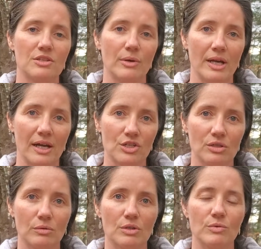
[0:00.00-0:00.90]
So I
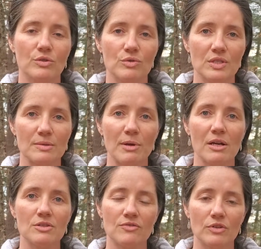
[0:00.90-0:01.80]
actually worked with nuisance
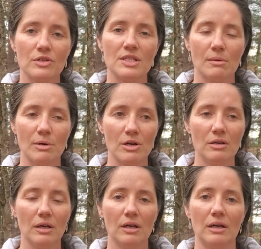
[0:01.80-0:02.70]
bears for a
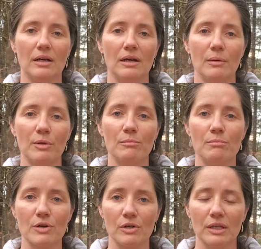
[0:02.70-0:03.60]
summer up in
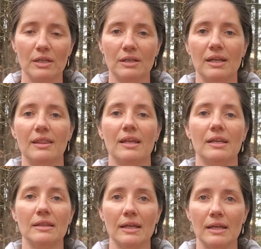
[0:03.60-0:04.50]
Berlin and then
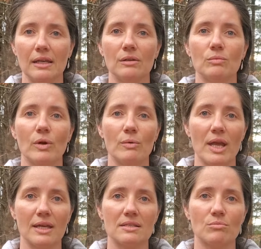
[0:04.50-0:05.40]
in Lincoln, where we
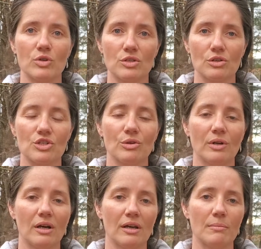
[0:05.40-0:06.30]
had some research
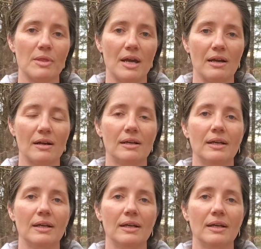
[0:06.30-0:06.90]
going on up there.